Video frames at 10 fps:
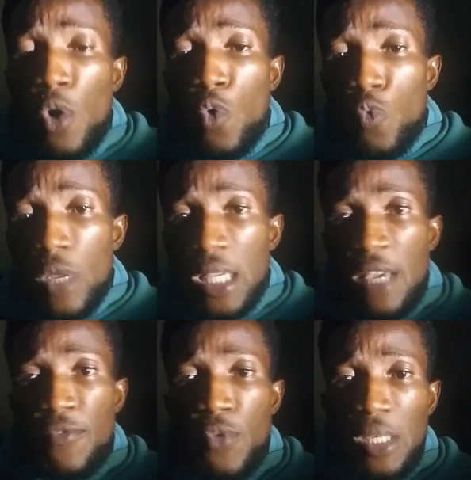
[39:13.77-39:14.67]
will
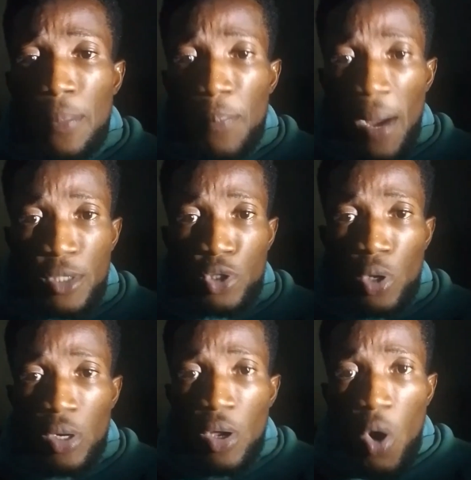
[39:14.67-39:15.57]
give you the permission
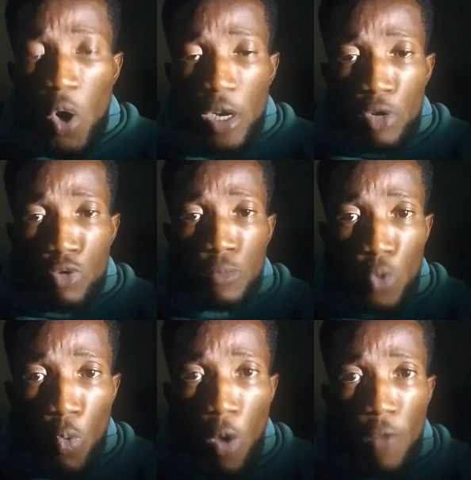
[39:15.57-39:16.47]
or the room to
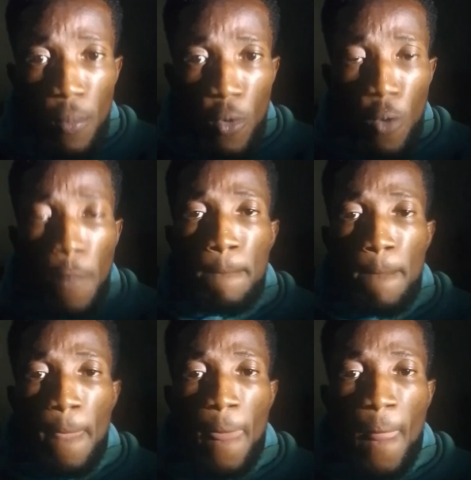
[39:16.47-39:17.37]
work from home.
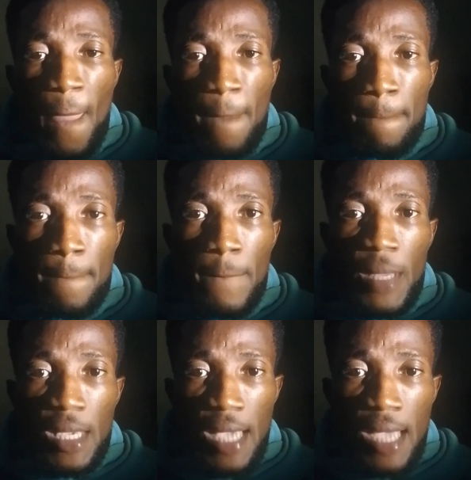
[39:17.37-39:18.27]

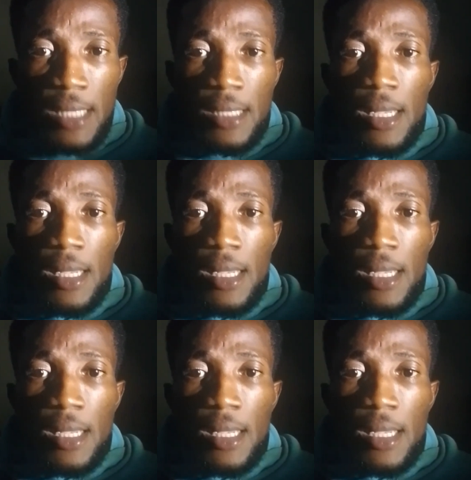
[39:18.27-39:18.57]
Yes,